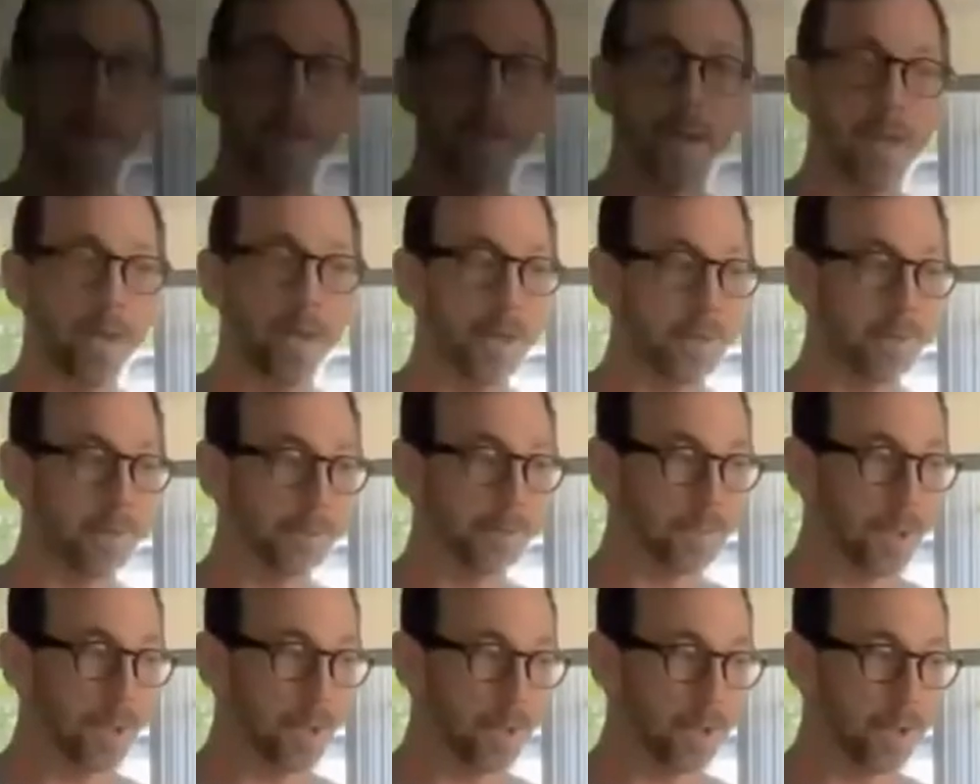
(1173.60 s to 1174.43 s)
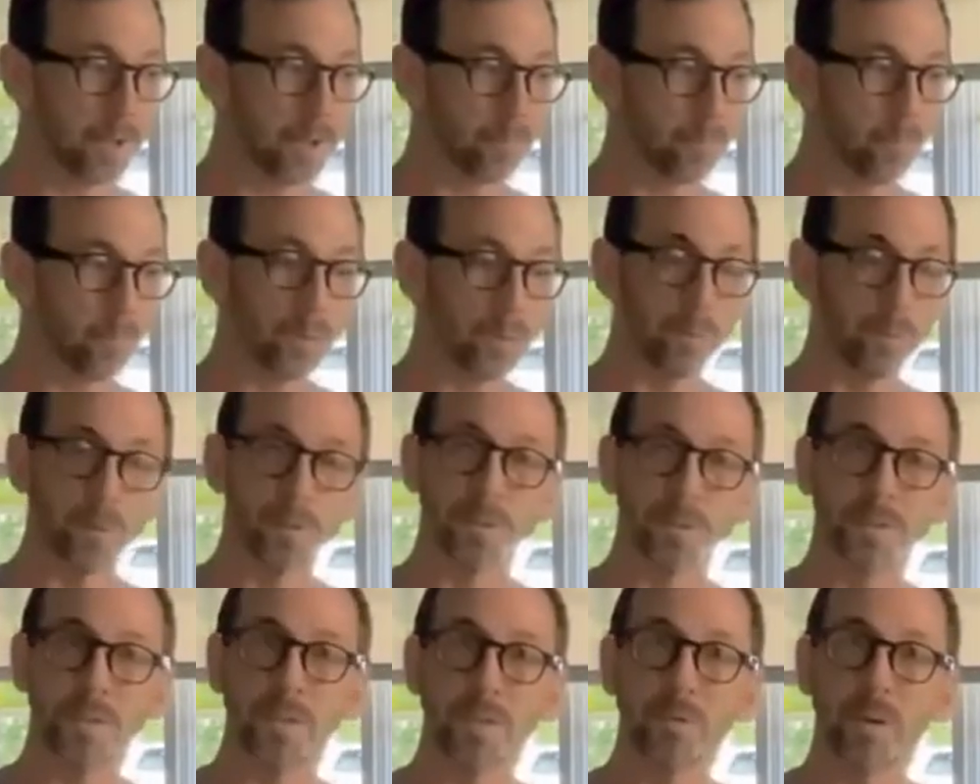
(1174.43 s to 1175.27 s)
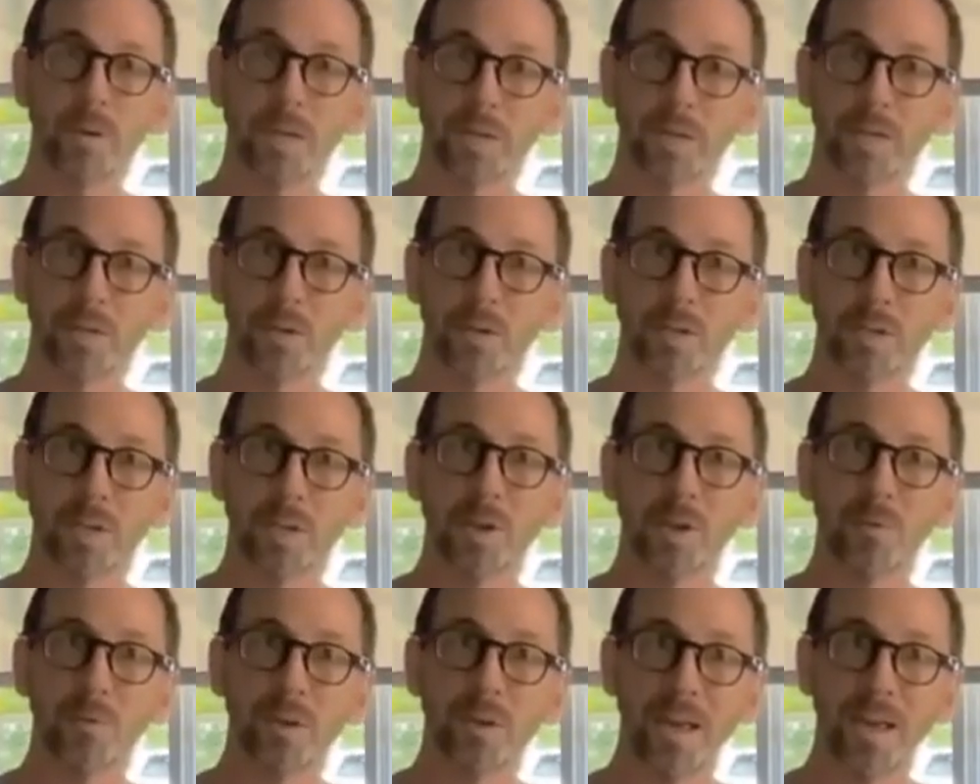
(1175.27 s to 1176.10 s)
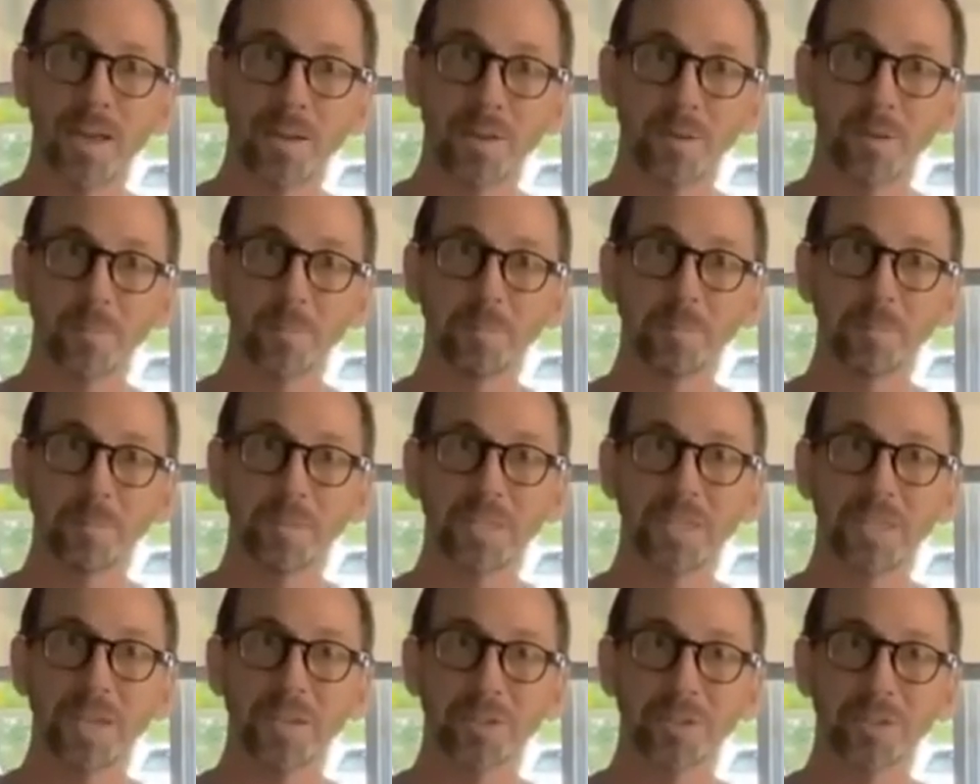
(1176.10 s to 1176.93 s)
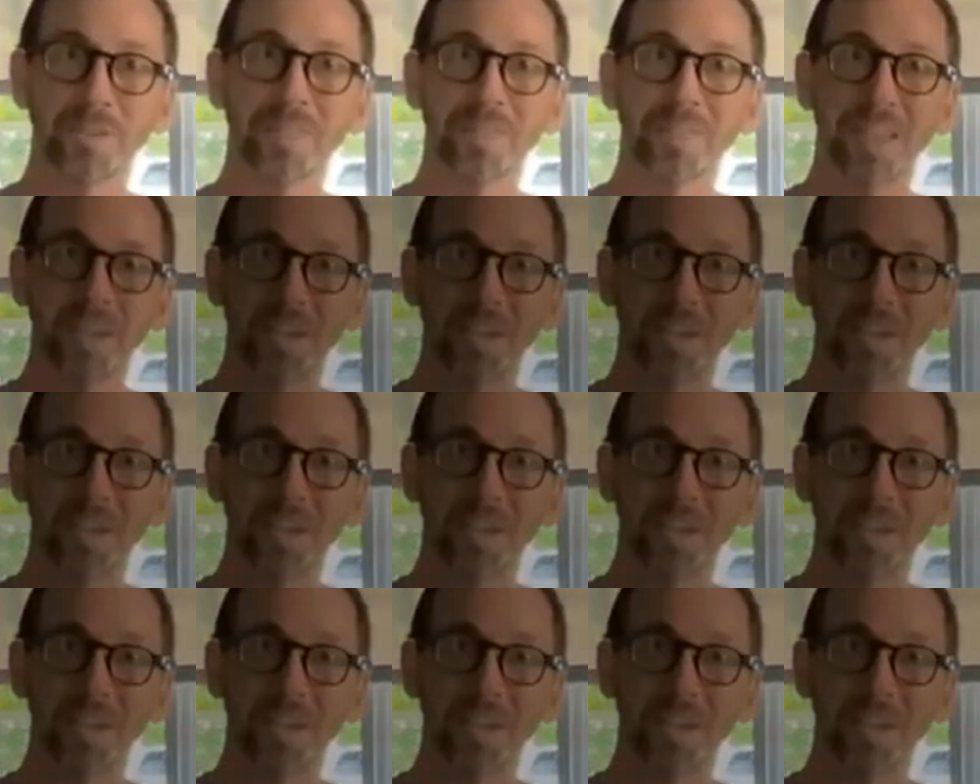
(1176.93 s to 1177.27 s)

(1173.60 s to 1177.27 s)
and uh, we will see you at the Q&A session. Thank